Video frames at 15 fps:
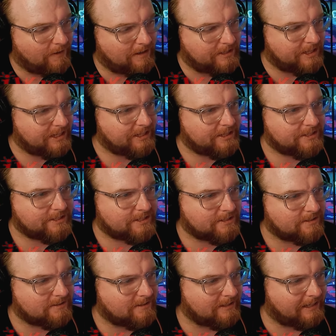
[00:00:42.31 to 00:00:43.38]
I think this
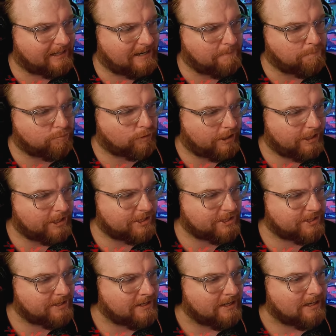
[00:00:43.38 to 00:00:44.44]
is like a
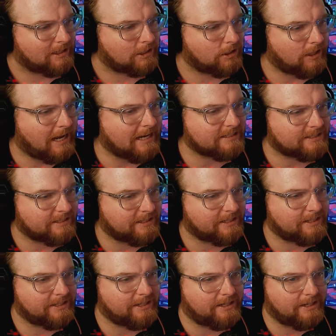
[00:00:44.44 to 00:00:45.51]
British
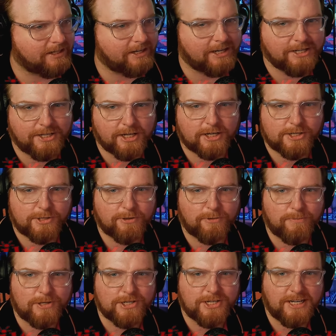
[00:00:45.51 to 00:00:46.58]
classic industrial
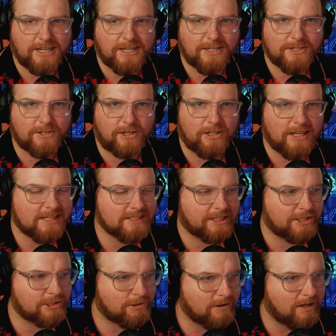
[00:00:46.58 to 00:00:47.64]
machines or
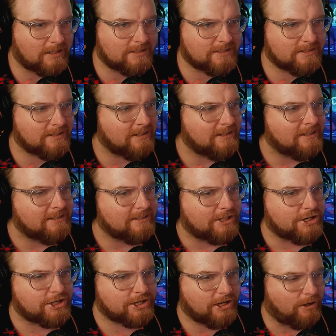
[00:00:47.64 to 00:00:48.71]
classic trucks
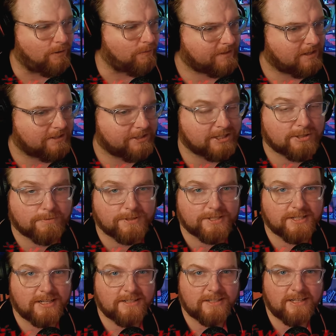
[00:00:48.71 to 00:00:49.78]
show. This was
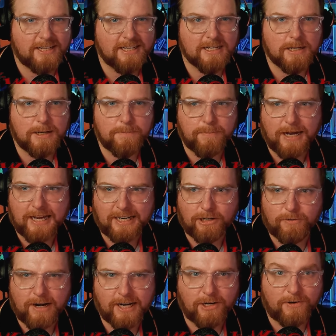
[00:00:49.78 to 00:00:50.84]
sent in by
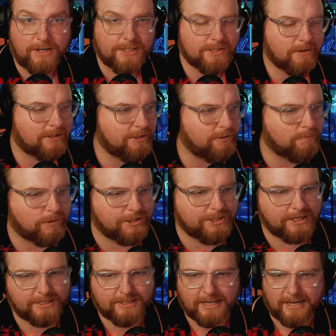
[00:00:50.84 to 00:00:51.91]
Gregory. So I do
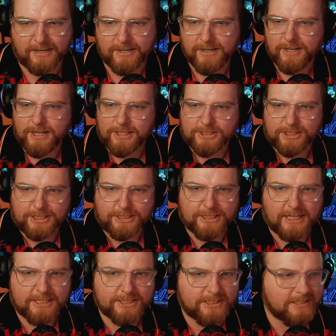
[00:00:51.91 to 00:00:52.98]
appreciate that
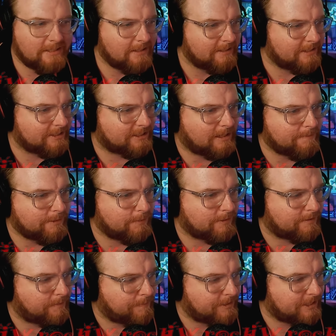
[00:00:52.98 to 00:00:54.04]
suggestion. This comes to us
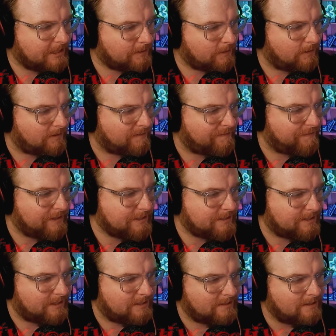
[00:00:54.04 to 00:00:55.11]
from a channel called
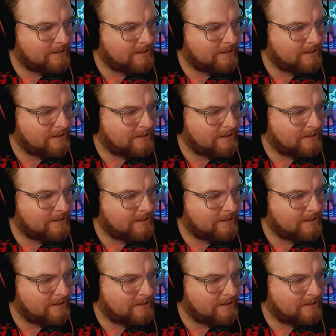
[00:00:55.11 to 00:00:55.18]
Vincent.